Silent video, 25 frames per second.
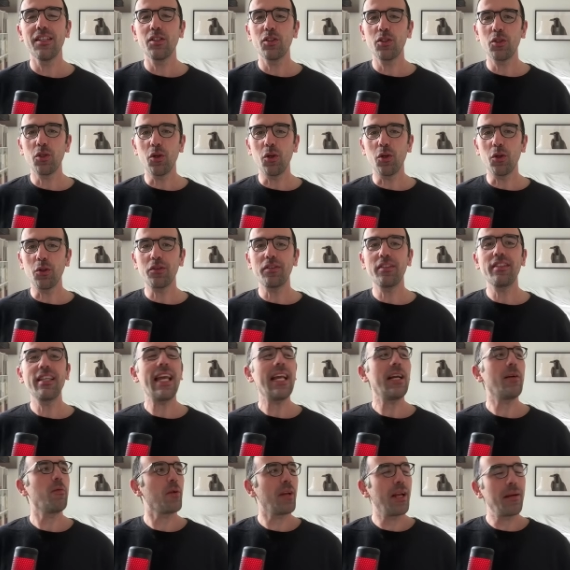so
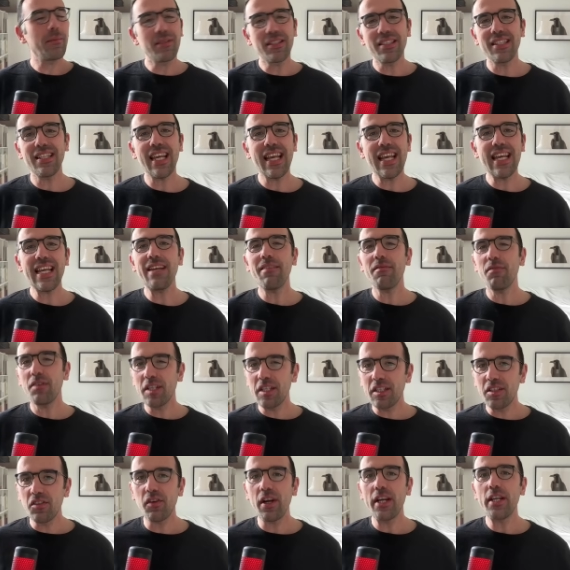take what I'm saying with a
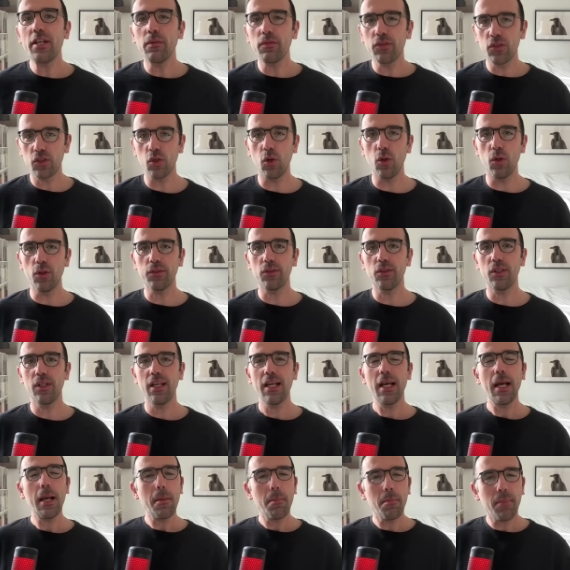grain of salt.
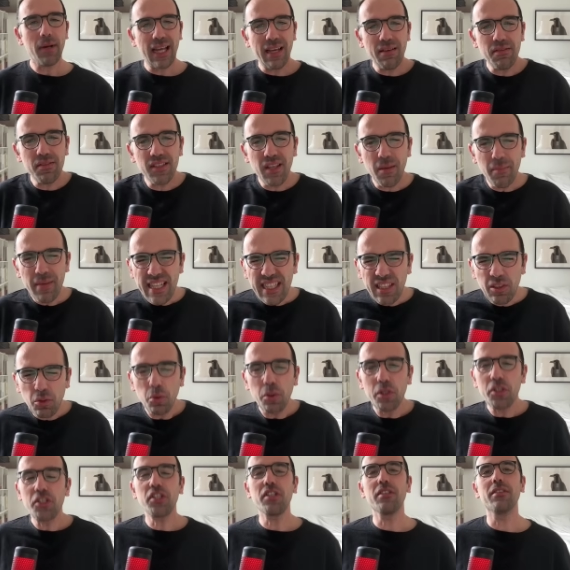But I have some
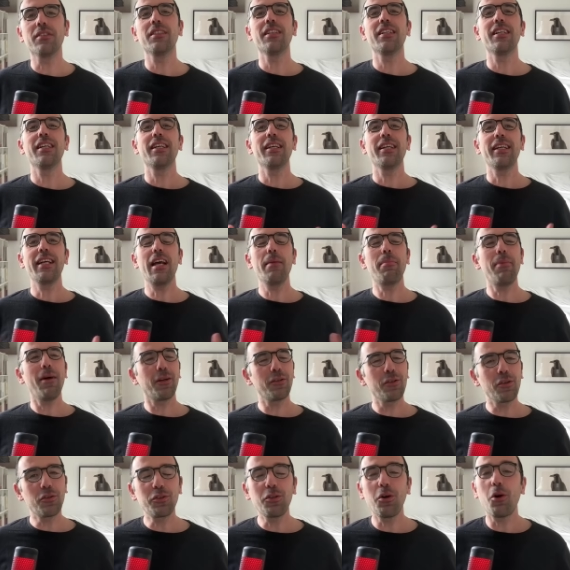intuition
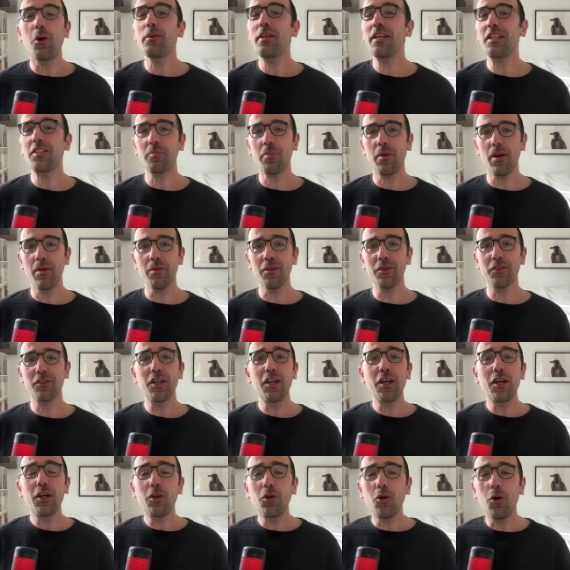about a thought experiment
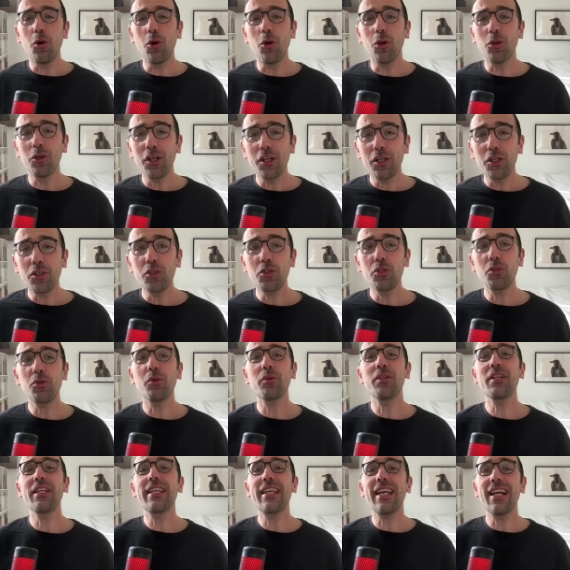called
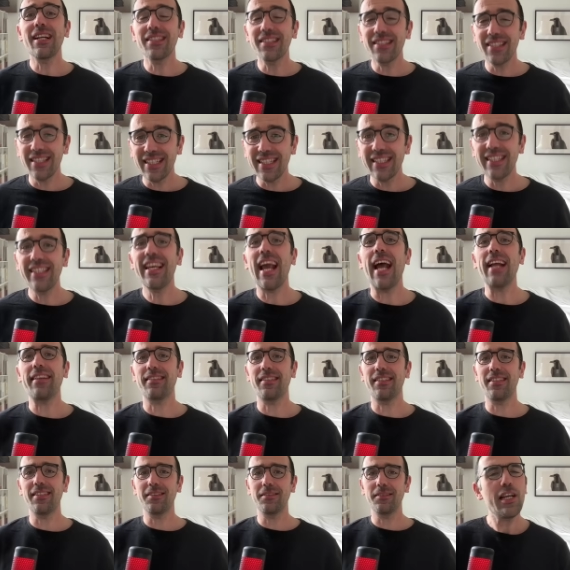Schrodinger's
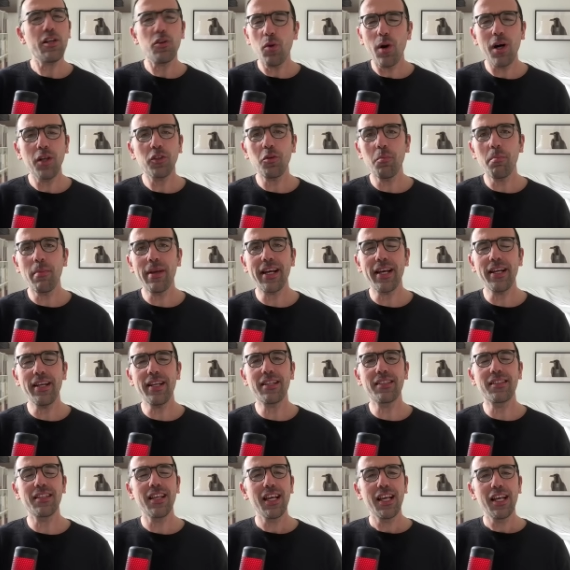cat. In quantum
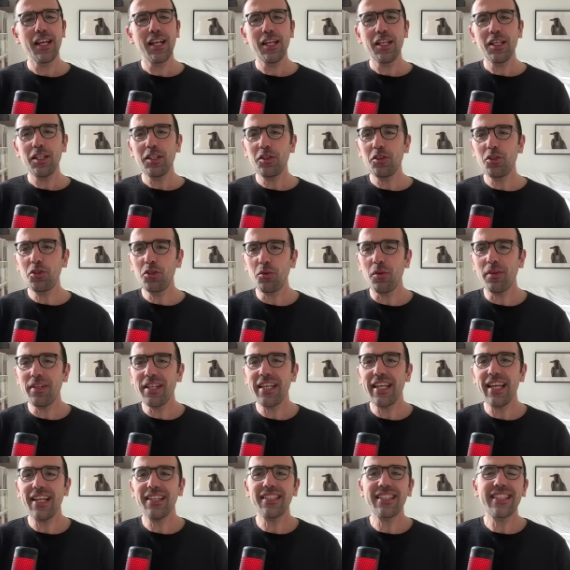mechanics,
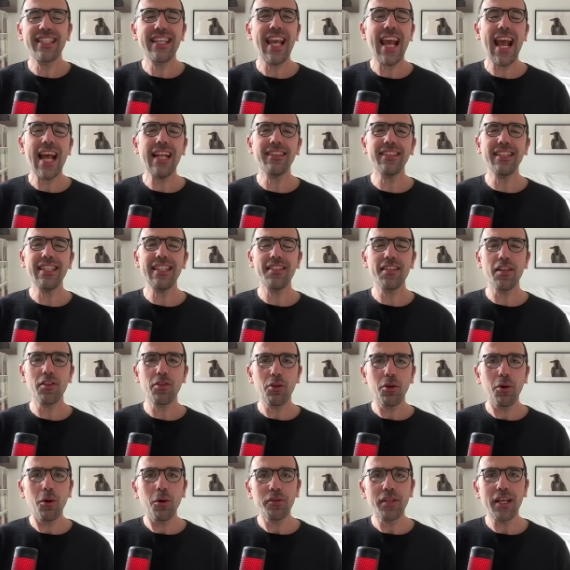Schrodinger's cat is a
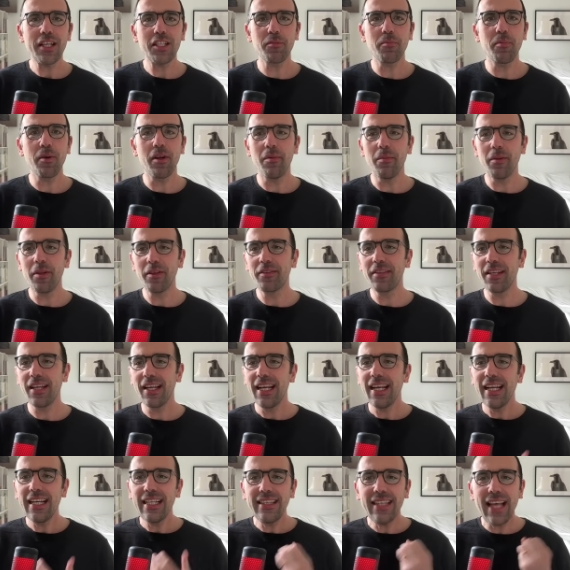thought experiment
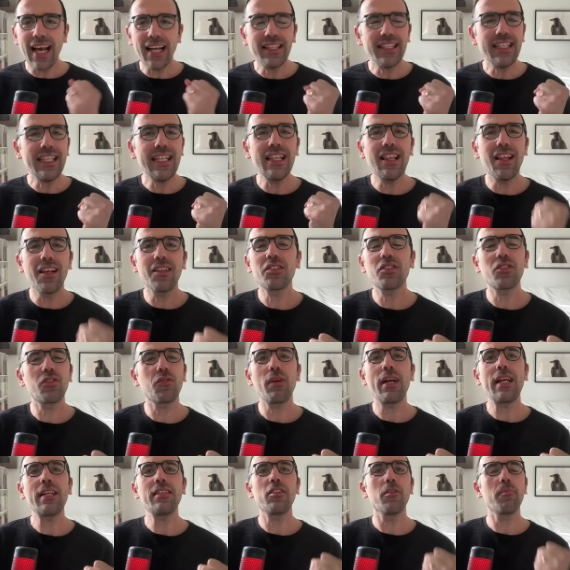that
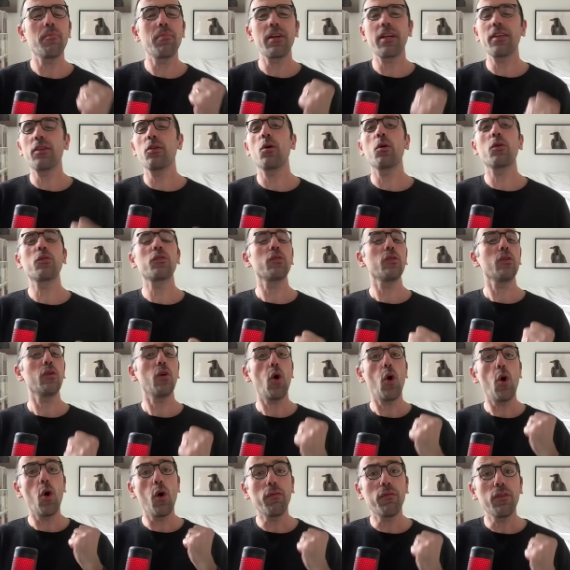illustrates the paradox
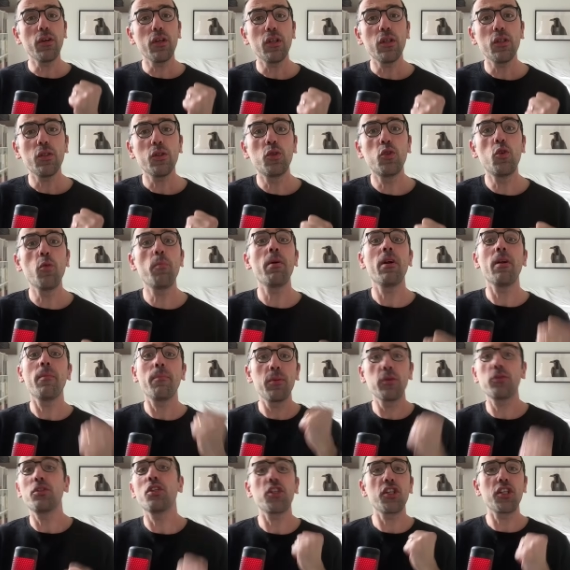of
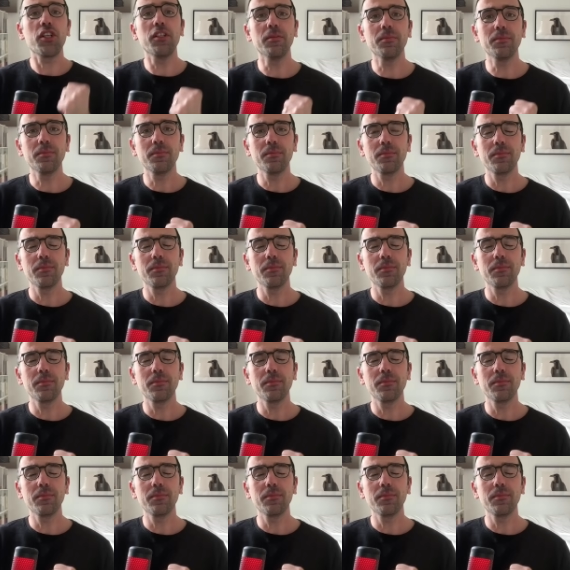superposition.